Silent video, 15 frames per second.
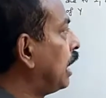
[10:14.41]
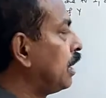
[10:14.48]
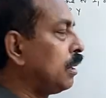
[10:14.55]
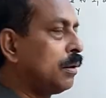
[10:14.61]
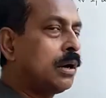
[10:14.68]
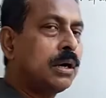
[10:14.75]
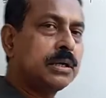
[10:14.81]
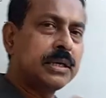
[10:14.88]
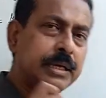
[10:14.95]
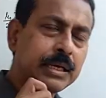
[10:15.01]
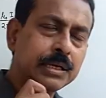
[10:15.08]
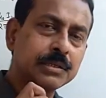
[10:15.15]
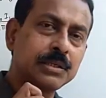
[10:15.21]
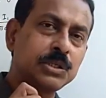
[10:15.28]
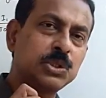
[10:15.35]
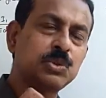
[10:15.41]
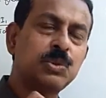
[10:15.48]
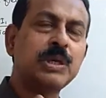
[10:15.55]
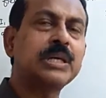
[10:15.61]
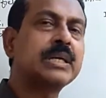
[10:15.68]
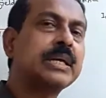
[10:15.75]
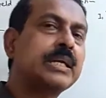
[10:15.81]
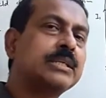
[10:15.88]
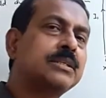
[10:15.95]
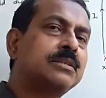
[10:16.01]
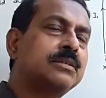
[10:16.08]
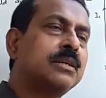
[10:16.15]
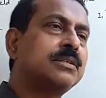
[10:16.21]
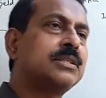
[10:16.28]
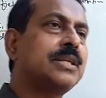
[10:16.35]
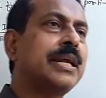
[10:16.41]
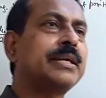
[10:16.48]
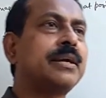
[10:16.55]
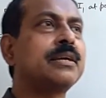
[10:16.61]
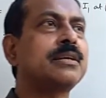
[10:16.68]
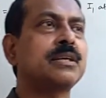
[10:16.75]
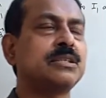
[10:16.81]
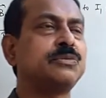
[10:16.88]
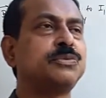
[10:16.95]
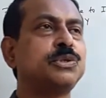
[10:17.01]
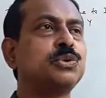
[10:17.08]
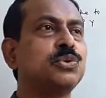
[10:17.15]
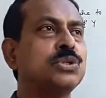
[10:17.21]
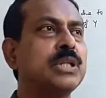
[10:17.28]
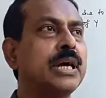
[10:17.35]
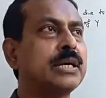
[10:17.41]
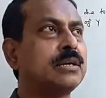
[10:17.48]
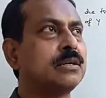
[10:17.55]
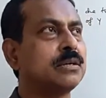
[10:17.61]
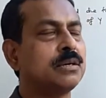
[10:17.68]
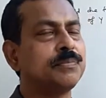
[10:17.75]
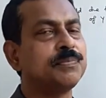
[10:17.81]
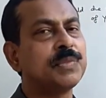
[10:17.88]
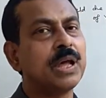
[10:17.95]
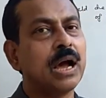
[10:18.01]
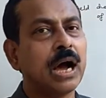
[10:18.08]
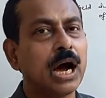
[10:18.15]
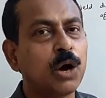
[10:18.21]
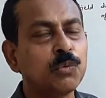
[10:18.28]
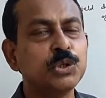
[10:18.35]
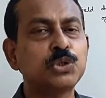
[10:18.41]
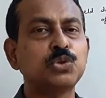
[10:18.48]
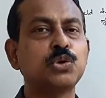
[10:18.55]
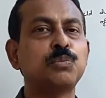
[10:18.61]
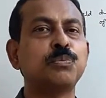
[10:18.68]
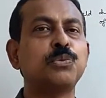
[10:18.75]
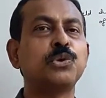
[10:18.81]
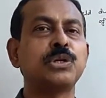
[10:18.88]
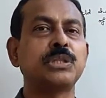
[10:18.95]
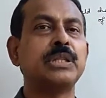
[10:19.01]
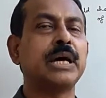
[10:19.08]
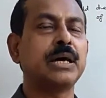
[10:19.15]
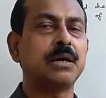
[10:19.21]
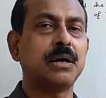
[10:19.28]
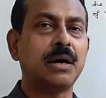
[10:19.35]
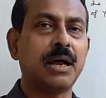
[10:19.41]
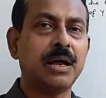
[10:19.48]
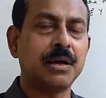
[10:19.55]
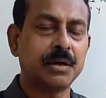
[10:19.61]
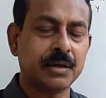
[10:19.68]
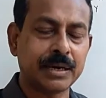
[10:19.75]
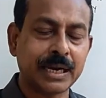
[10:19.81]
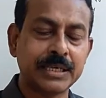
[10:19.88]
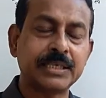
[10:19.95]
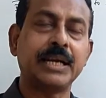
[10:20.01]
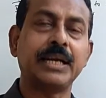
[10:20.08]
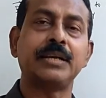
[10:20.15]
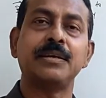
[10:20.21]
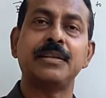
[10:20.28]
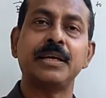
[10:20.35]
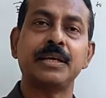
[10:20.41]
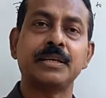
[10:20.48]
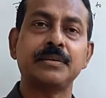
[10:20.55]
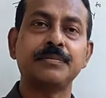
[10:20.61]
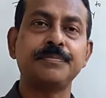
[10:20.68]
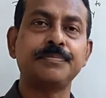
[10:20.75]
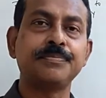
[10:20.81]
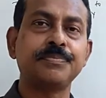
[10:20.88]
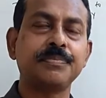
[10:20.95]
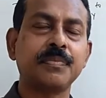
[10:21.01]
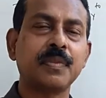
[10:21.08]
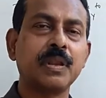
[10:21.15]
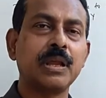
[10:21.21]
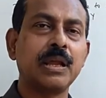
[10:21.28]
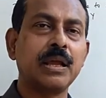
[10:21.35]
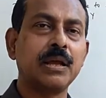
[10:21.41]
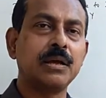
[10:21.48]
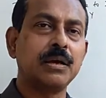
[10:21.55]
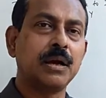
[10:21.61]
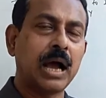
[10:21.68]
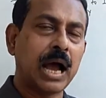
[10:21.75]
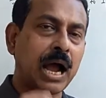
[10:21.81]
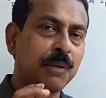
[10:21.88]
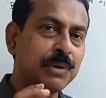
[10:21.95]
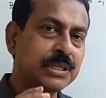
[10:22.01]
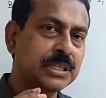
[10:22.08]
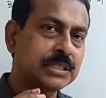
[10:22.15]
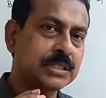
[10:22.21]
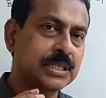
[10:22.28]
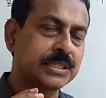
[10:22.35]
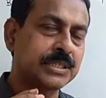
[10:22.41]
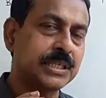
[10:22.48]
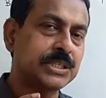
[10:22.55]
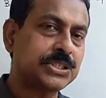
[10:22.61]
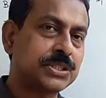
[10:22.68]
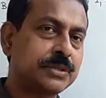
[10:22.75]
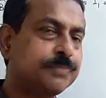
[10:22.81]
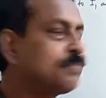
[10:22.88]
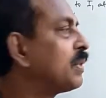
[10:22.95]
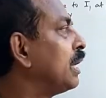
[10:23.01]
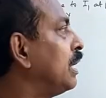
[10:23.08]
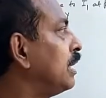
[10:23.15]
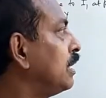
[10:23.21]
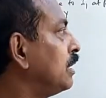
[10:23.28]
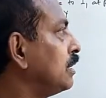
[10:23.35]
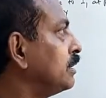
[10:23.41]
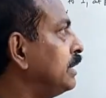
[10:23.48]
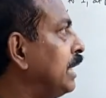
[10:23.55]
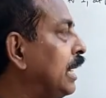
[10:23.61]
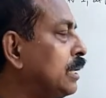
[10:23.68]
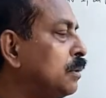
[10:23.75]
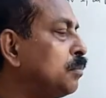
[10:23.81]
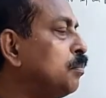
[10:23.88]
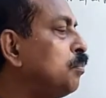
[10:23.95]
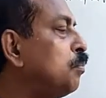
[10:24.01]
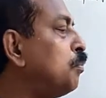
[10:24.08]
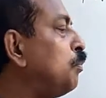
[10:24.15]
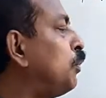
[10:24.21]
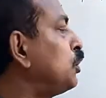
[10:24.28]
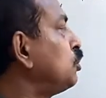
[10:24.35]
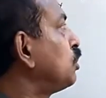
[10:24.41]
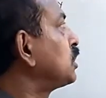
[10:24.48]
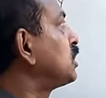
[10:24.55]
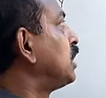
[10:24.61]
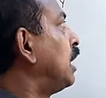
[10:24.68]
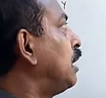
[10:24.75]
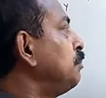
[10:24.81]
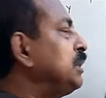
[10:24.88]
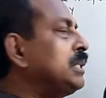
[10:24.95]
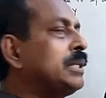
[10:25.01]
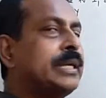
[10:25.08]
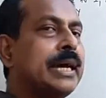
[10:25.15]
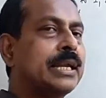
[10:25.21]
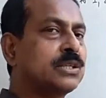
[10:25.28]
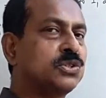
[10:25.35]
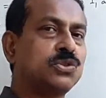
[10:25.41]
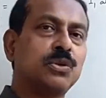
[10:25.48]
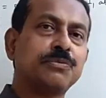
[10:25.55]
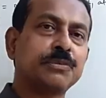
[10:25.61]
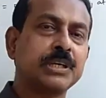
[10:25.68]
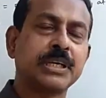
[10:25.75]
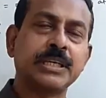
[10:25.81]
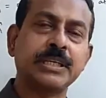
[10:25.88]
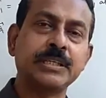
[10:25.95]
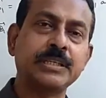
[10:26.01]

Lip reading: Here the student gets slightly confused that how we should put the right hand there. I will just suggest that put your thumb in the direction of current.